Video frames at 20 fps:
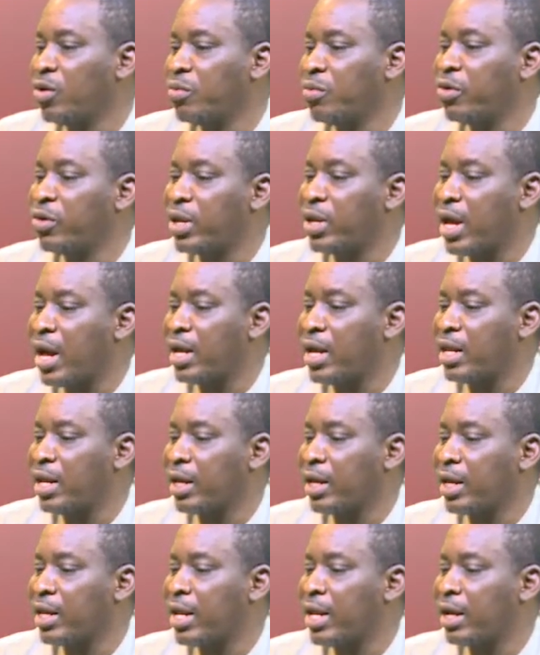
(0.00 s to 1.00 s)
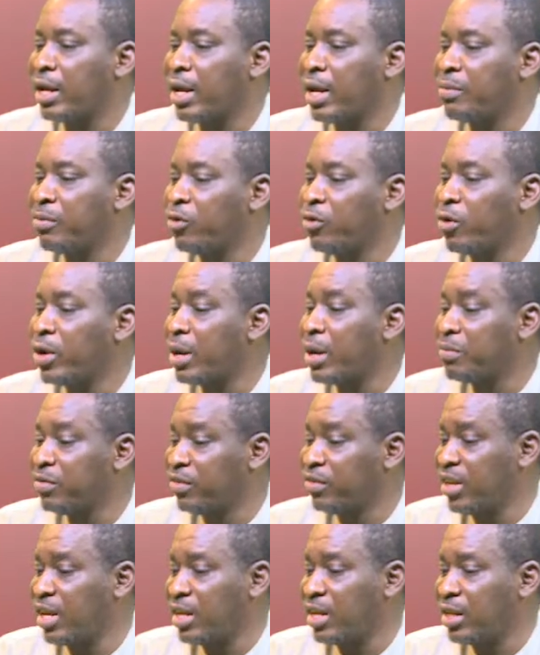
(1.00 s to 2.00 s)
But I like, like I'm, what I'm
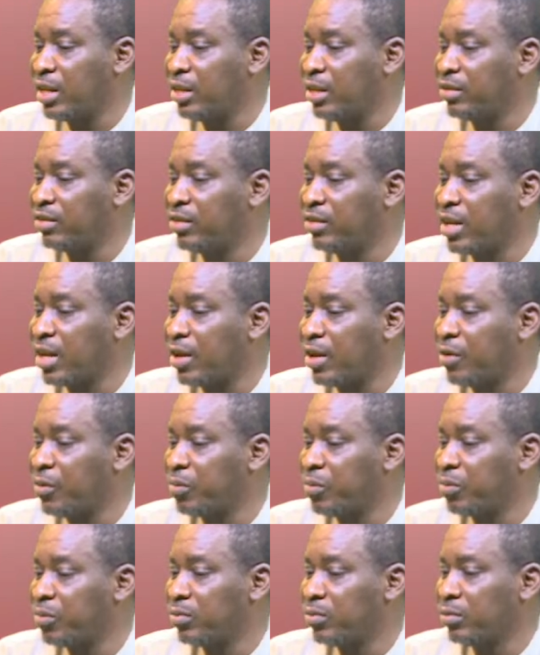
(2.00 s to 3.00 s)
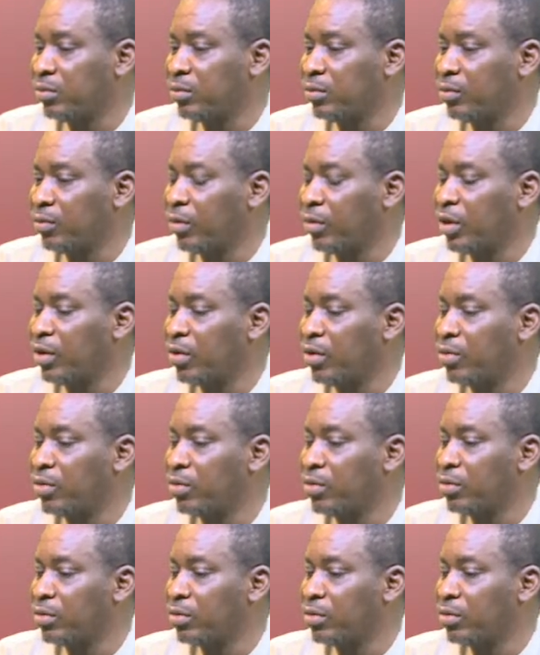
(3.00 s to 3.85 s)
saying is, um, you know,